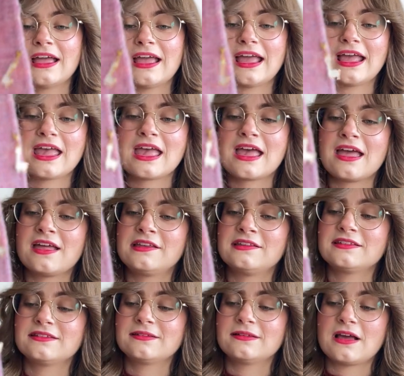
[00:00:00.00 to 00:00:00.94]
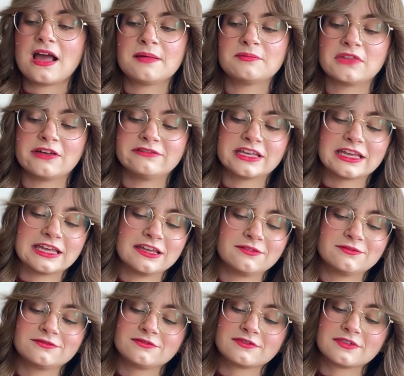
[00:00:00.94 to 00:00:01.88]
And I'm loving
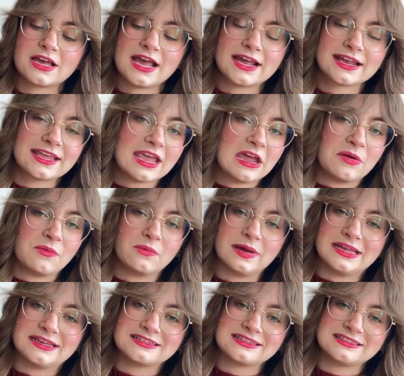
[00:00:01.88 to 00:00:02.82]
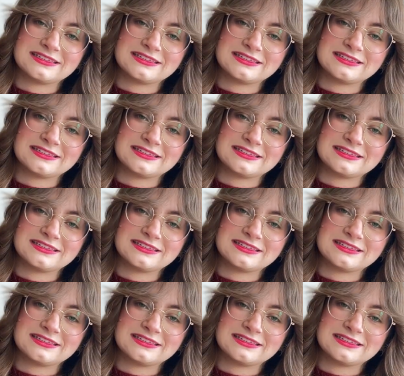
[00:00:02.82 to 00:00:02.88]
it. I can't wait to